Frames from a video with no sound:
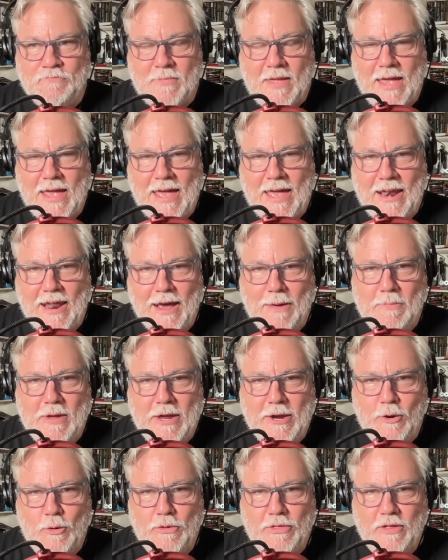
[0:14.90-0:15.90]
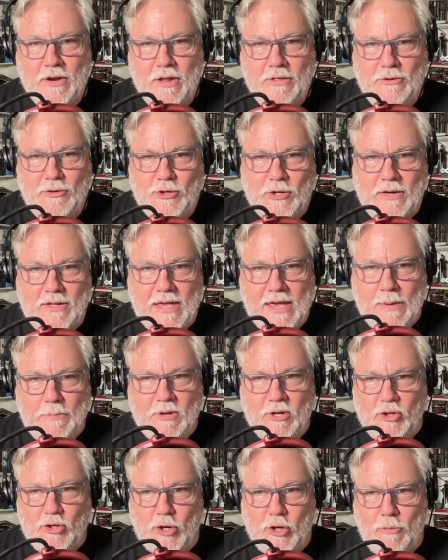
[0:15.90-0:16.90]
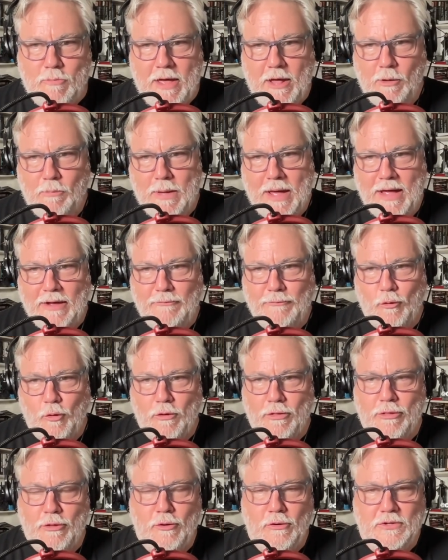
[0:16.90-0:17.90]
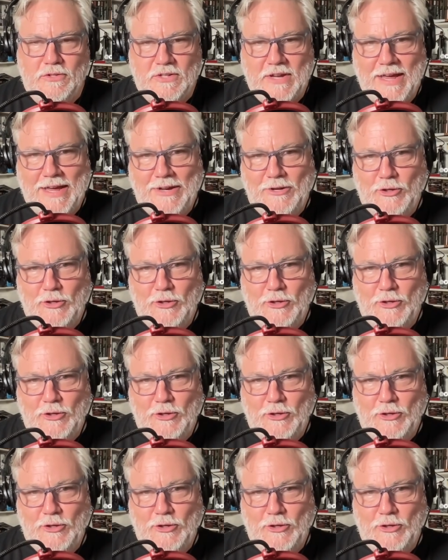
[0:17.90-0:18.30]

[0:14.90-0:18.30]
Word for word: And I'm here with another John Campea Show mailbag for Thursday,